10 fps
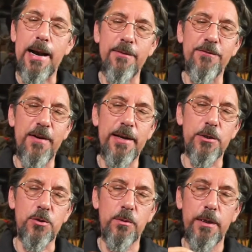I find
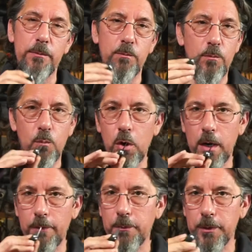it's more
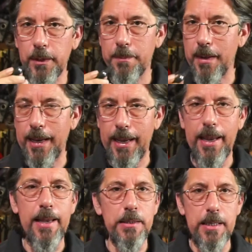comfortable in my
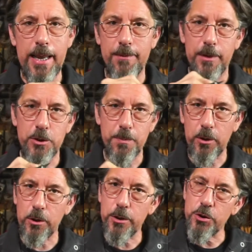hand. I have much
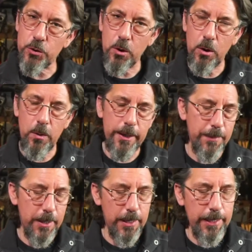better control when
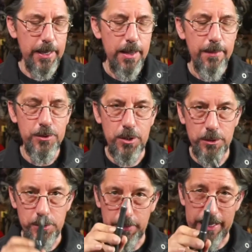I'm cutting. This
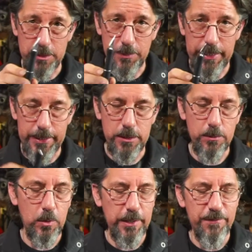also allows me to get
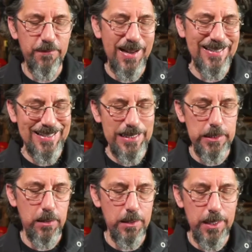some really fine
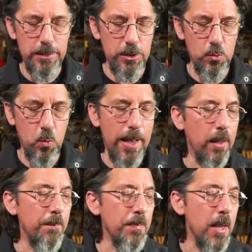detail cuts as
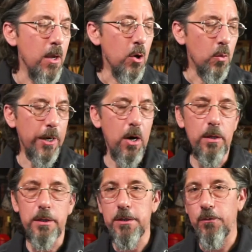well.
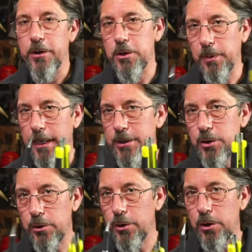Regardless of which
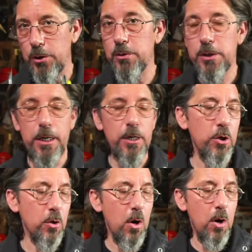blades you're
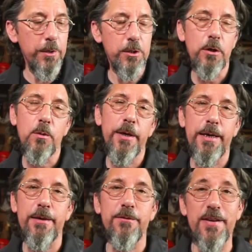using, you're always going to want
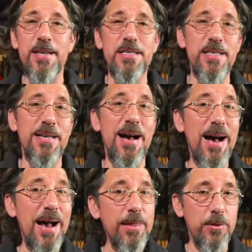to invest in
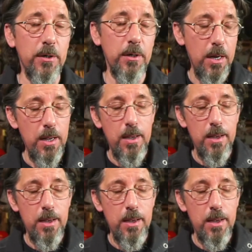either